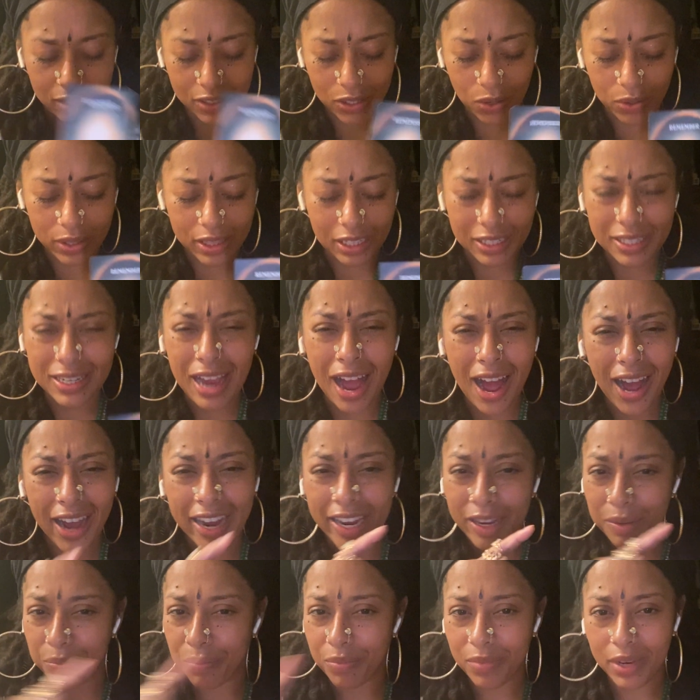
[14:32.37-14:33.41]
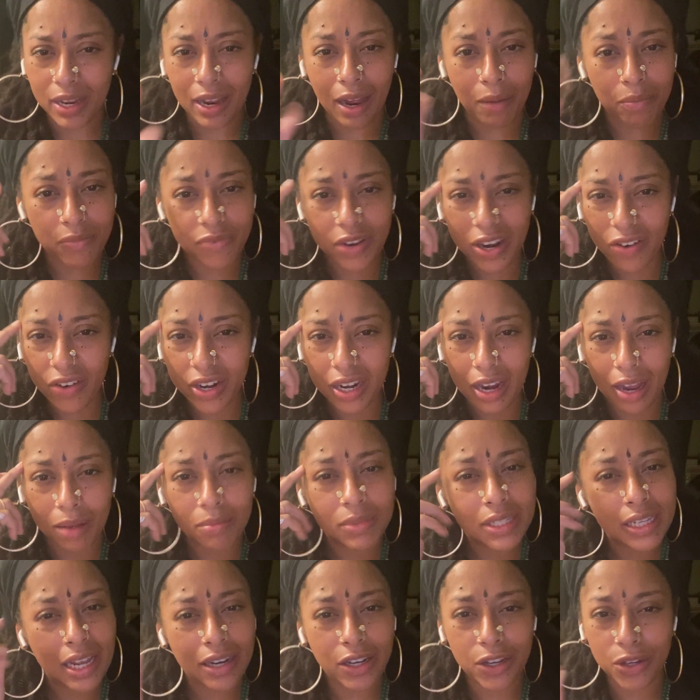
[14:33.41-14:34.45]
So the time, I'm
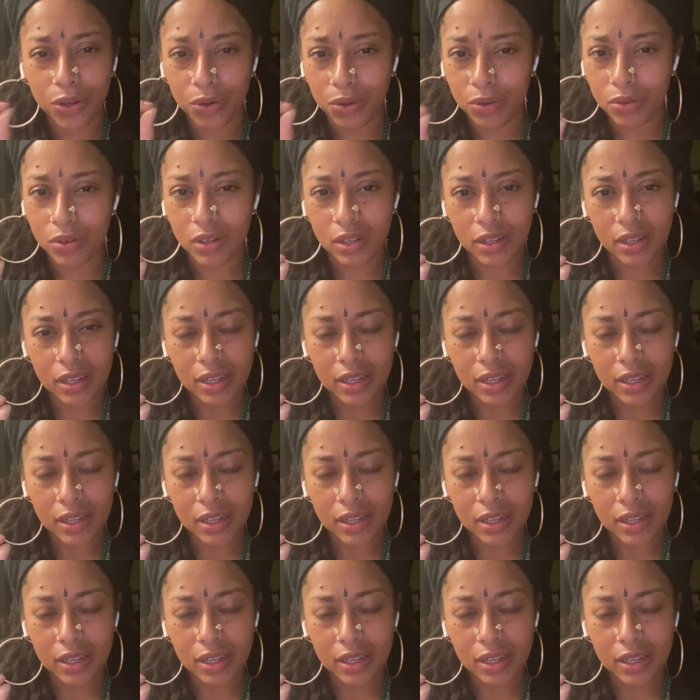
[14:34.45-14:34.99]
telling you,